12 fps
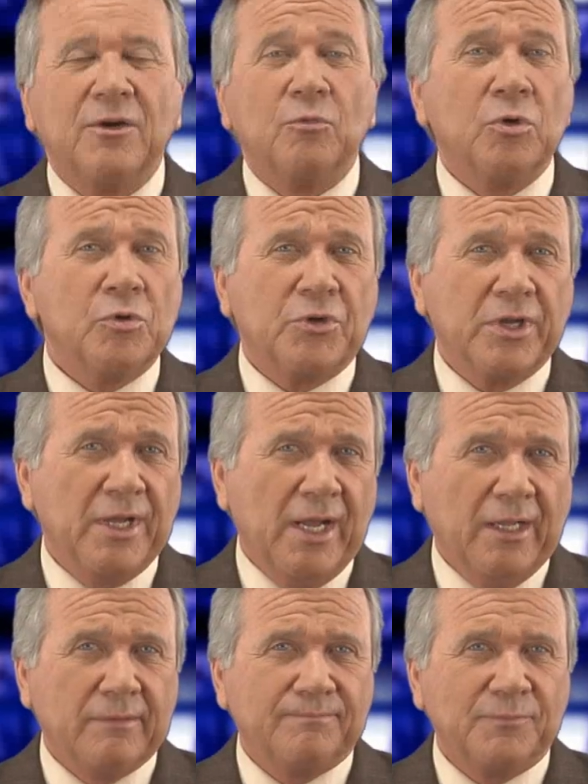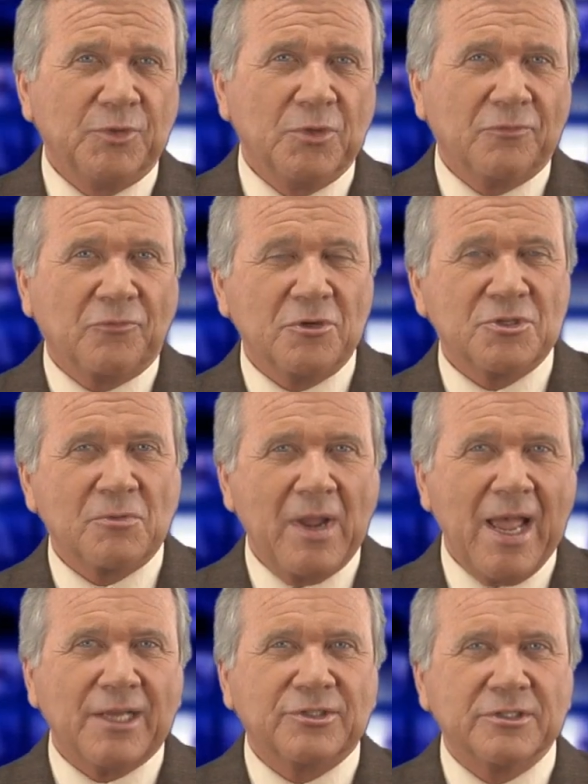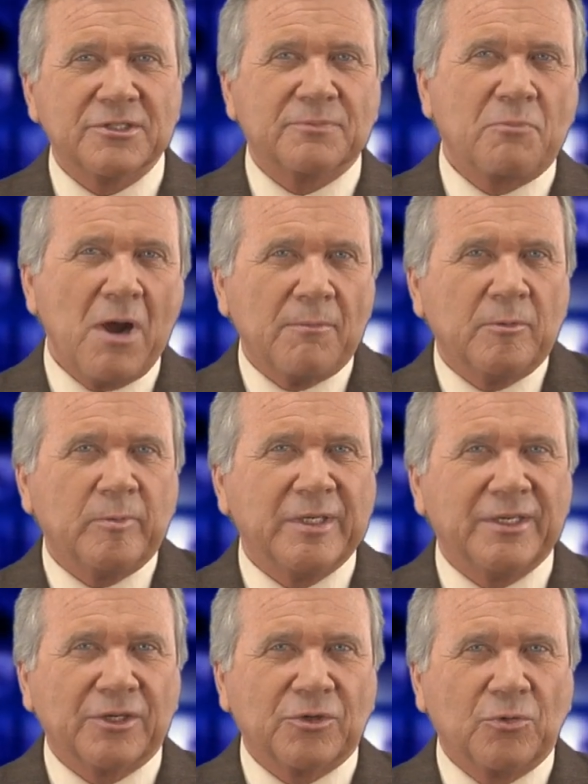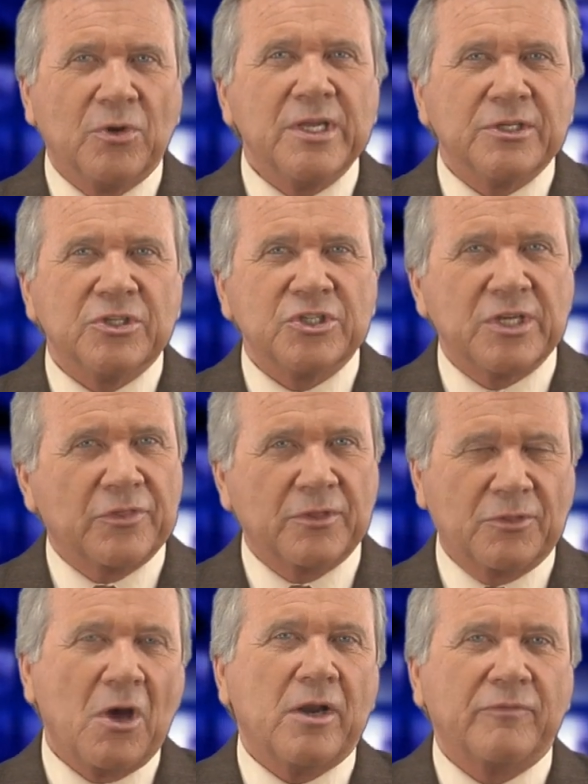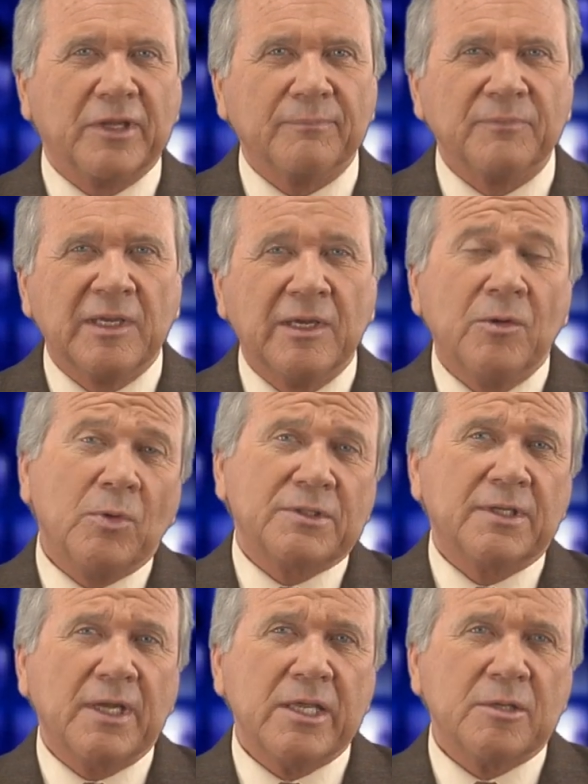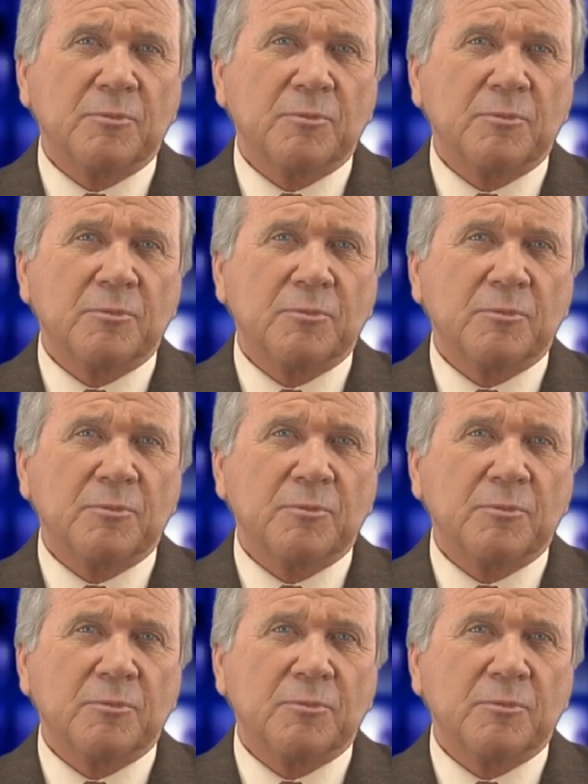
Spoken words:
Root canal. Your first reaction is probably to cringe at the thought of it. Well, today the